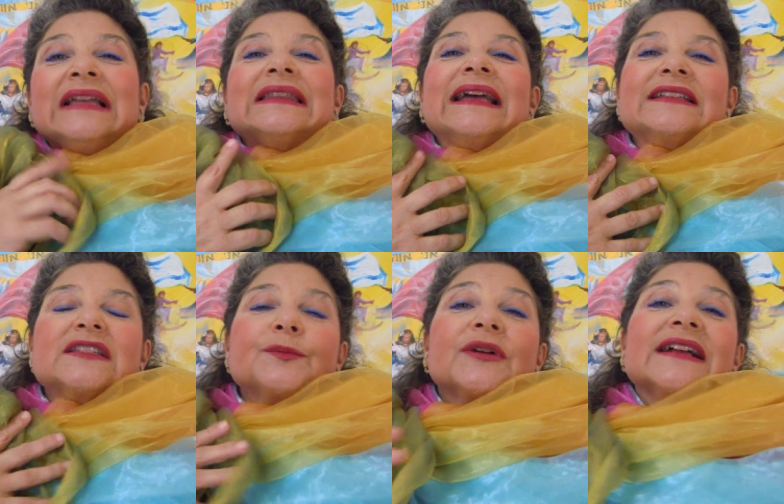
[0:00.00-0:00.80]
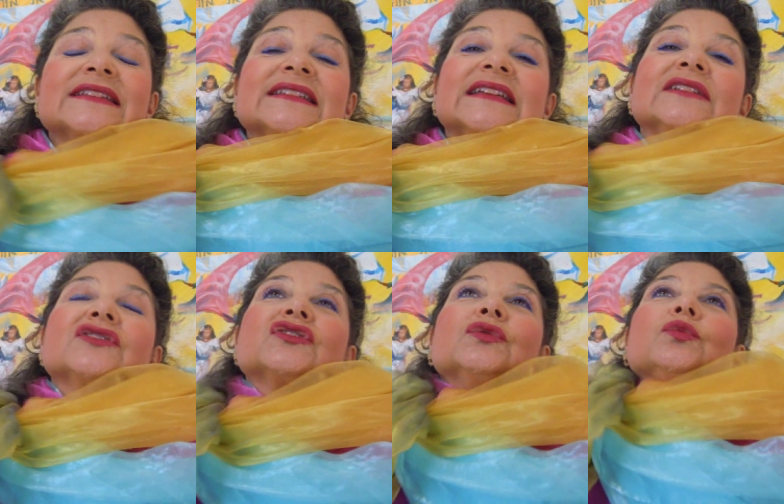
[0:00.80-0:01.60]
Let's press
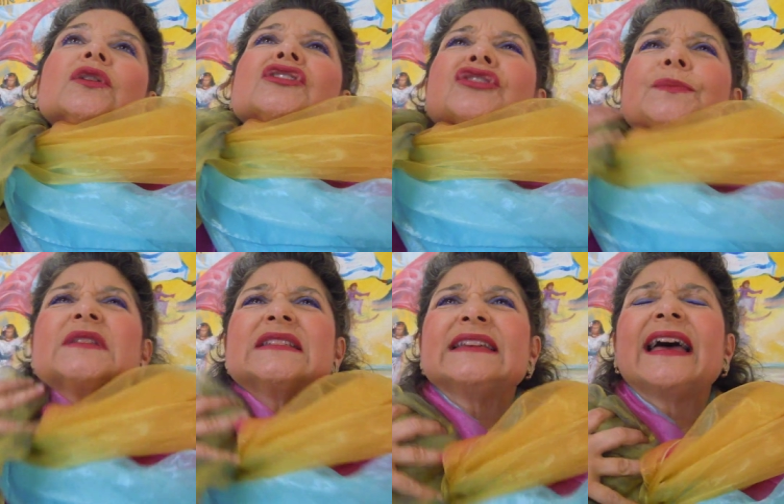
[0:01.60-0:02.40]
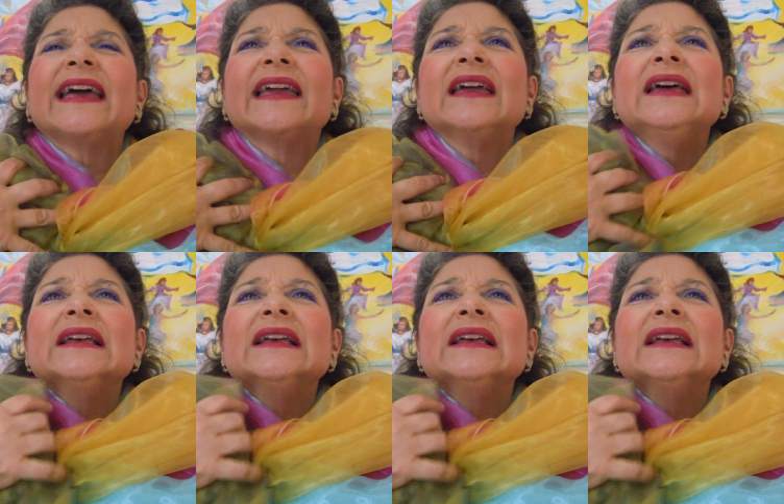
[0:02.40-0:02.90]
into worship today.